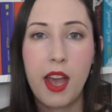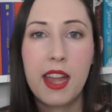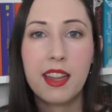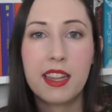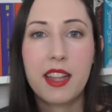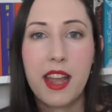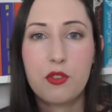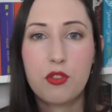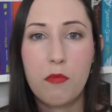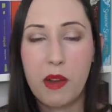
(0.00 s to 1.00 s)
Unlike the
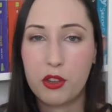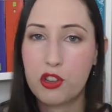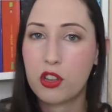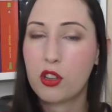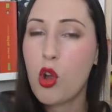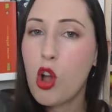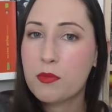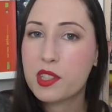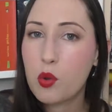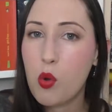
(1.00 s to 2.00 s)
entry about the Sherlock
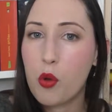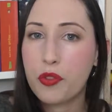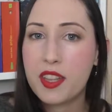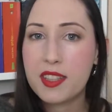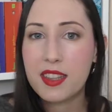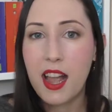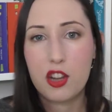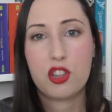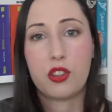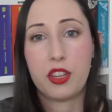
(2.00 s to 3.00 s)
Holmes quote, this is
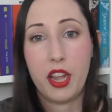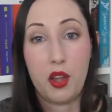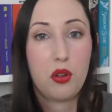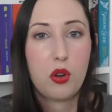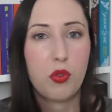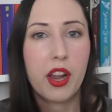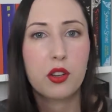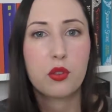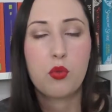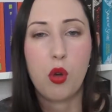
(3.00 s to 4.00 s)
actually a
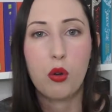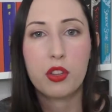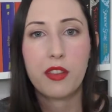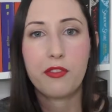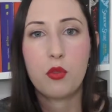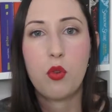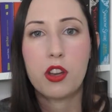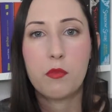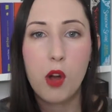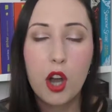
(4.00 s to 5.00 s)
correct quote. If you
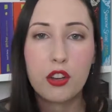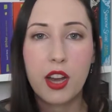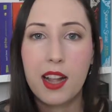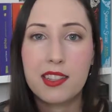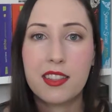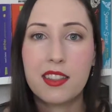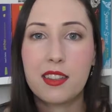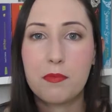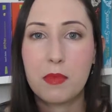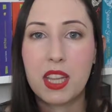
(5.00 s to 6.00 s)
want to modernize it,
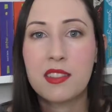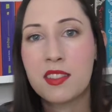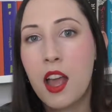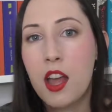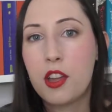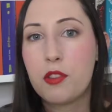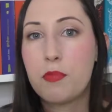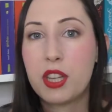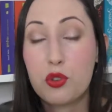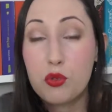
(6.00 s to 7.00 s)
it means
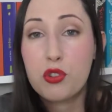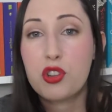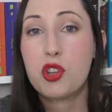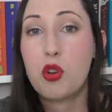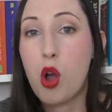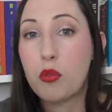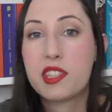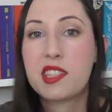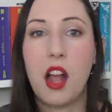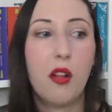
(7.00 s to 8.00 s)
be true to your own
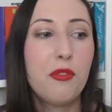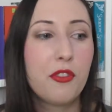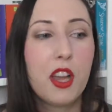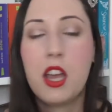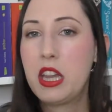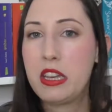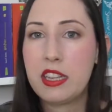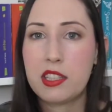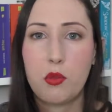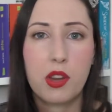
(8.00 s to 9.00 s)
self.
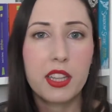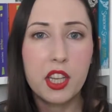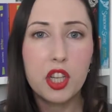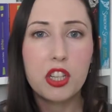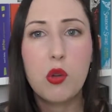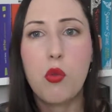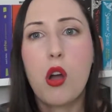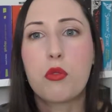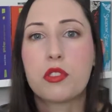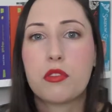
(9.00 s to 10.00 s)
This is a really good
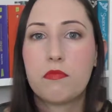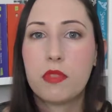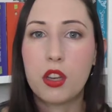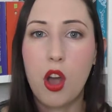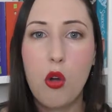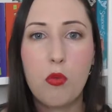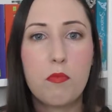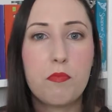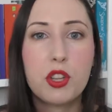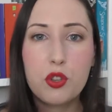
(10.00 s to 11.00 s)
quote, you know,
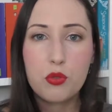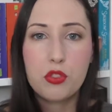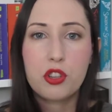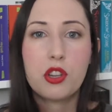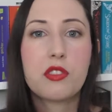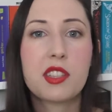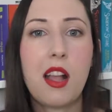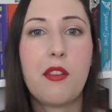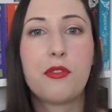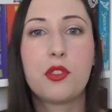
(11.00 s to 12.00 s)
be true to
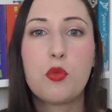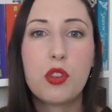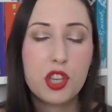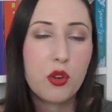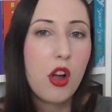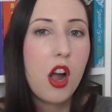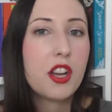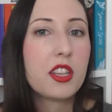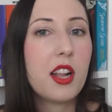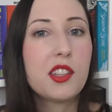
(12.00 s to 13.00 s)
yourself, do what your
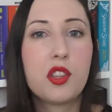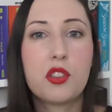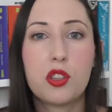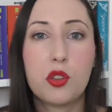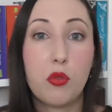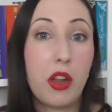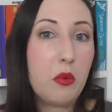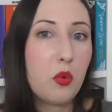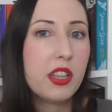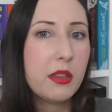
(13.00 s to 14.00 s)
heart tells you to do,
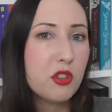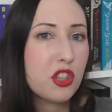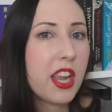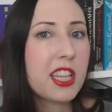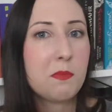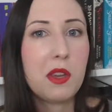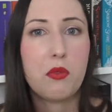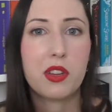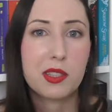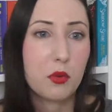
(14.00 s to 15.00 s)
and William
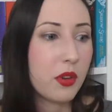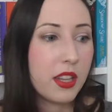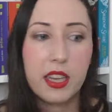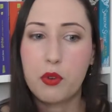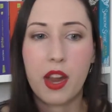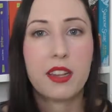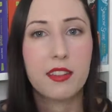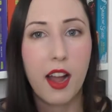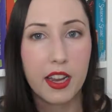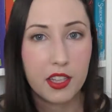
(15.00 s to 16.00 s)
Shakespeare is a really great
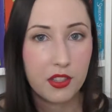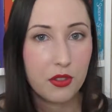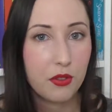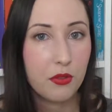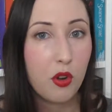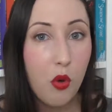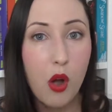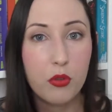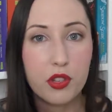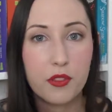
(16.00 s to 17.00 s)
guy to
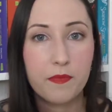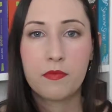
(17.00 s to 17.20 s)
quote.